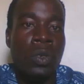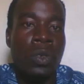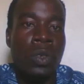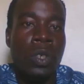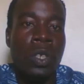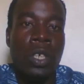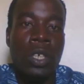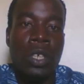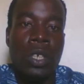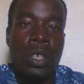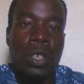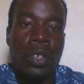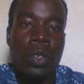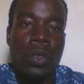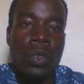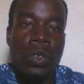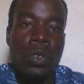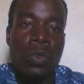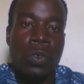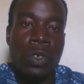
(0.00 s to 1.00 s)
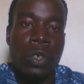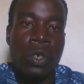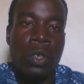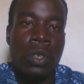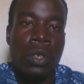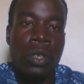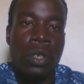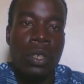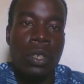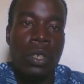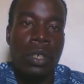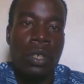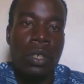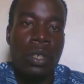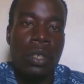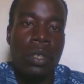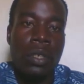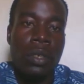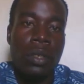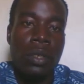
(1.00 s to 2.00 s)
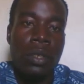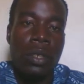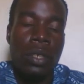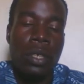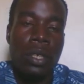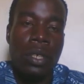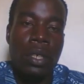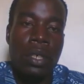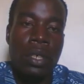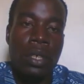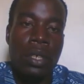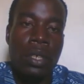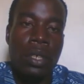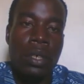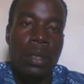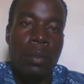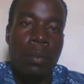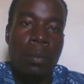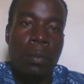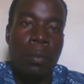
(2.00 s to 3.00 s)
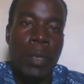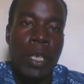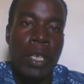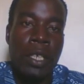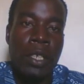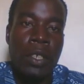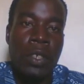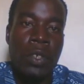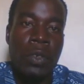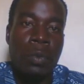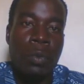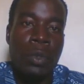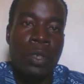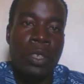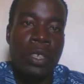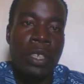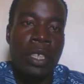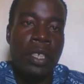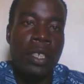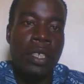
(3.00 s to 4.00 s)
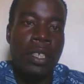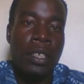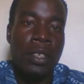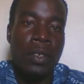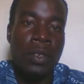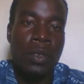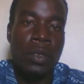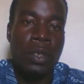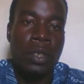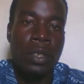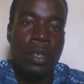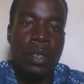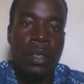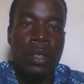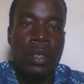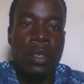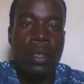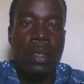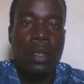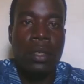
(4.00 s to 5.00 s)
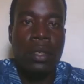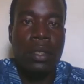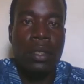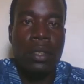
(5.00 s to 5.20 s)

making your presentation. So as I mentioned earlier,